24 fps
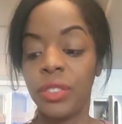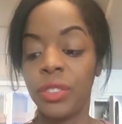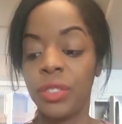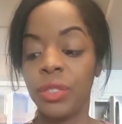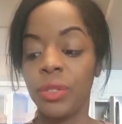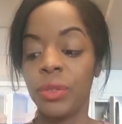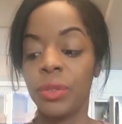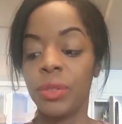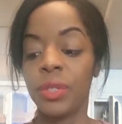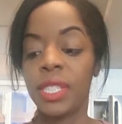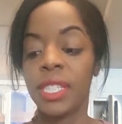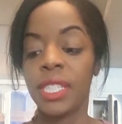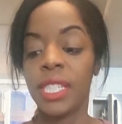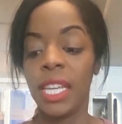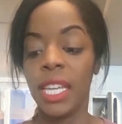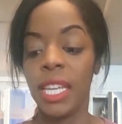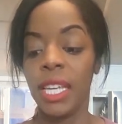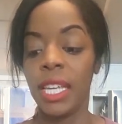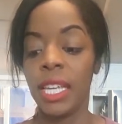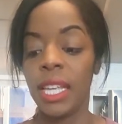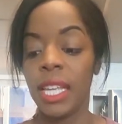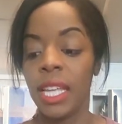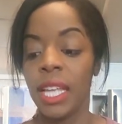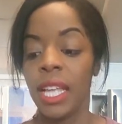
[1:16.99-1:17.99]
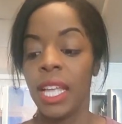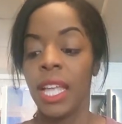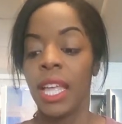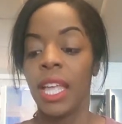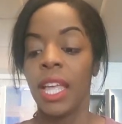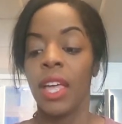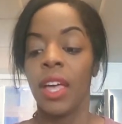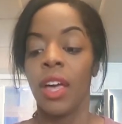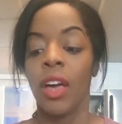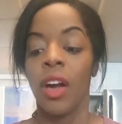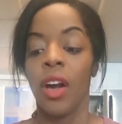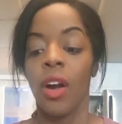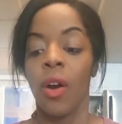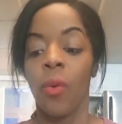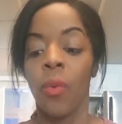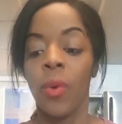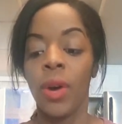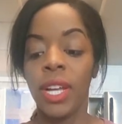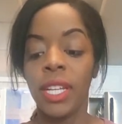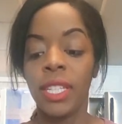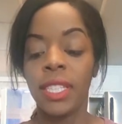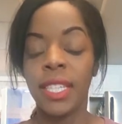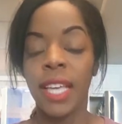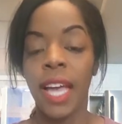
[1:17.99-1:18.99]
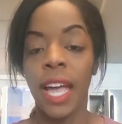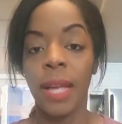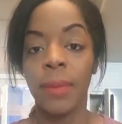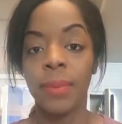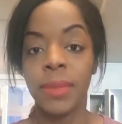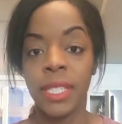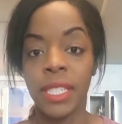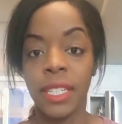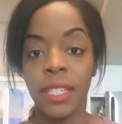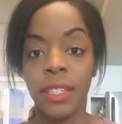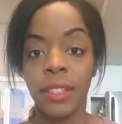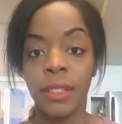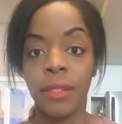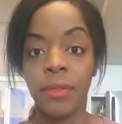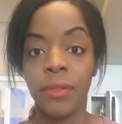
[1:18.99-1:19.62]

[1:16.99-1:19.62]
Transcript: you'll see what types of